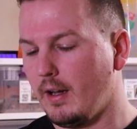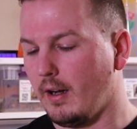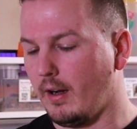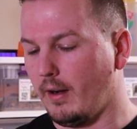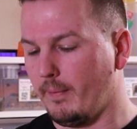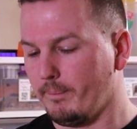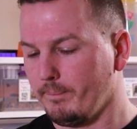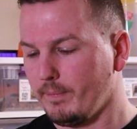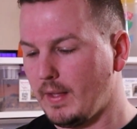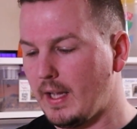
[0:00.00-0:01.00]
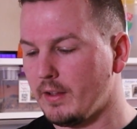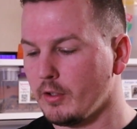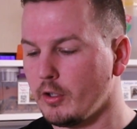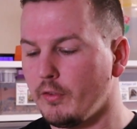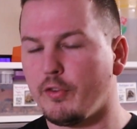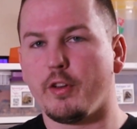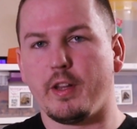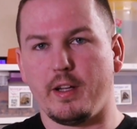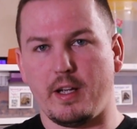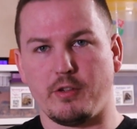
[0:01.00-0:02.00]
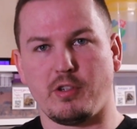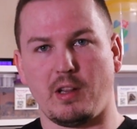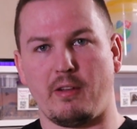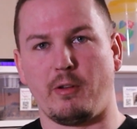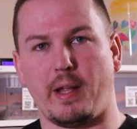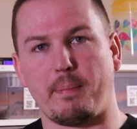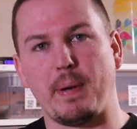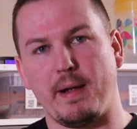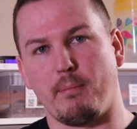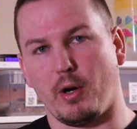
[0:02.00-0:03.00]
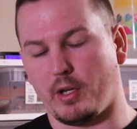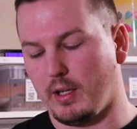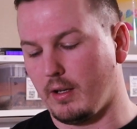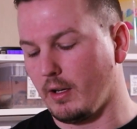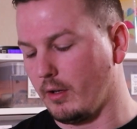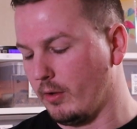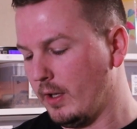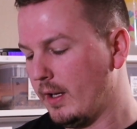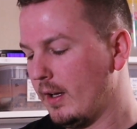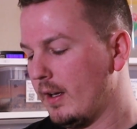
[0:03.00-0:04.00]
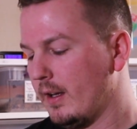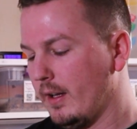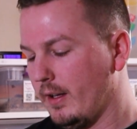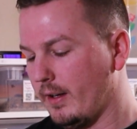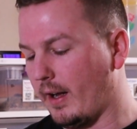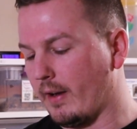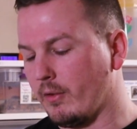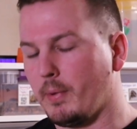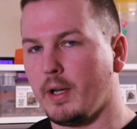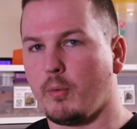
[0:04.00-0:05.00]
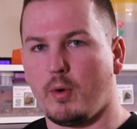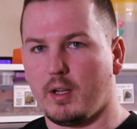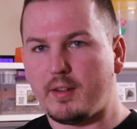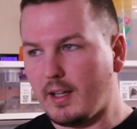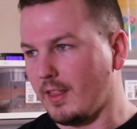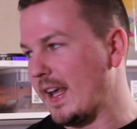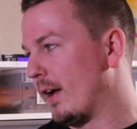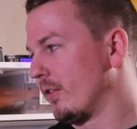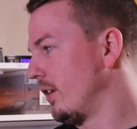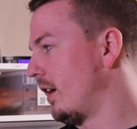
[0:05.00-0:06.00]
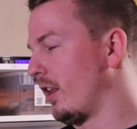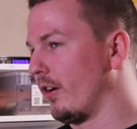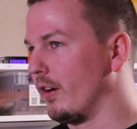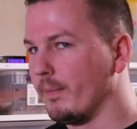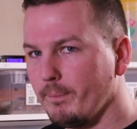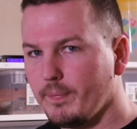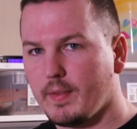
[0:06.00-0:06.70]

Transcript: And they're good for the entry-level like pet market, you know. Not everybody wants a $1,000,